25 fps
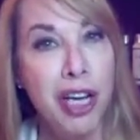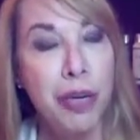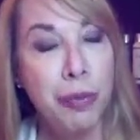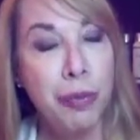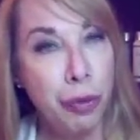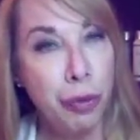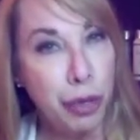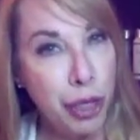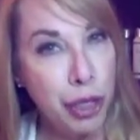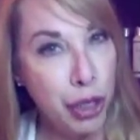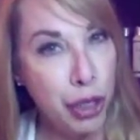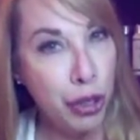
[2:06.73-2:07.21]

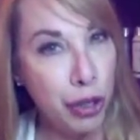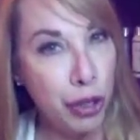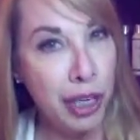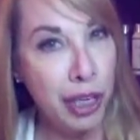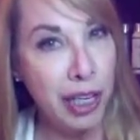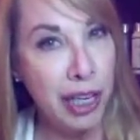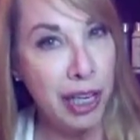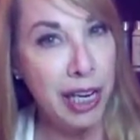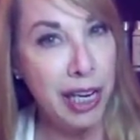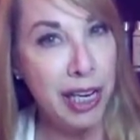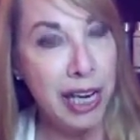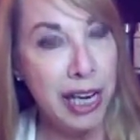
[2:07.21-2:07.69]

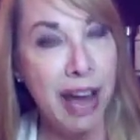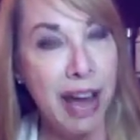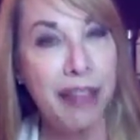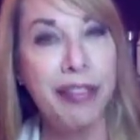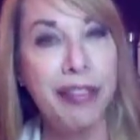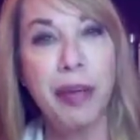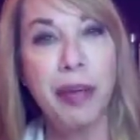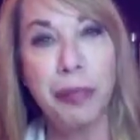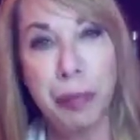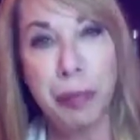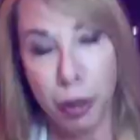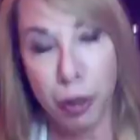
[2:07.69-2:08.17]
pre-treating and
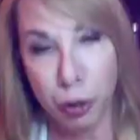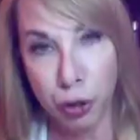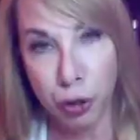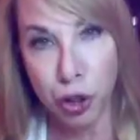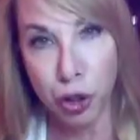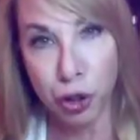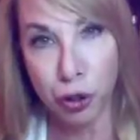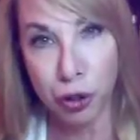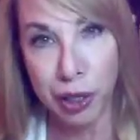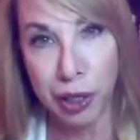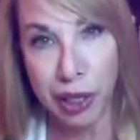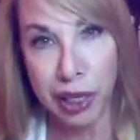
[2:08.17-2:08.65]
then
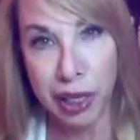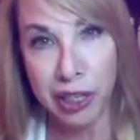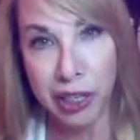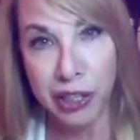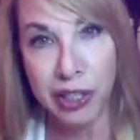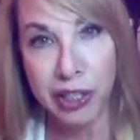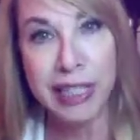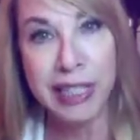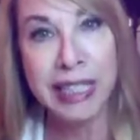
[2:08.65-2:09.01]
post-treating to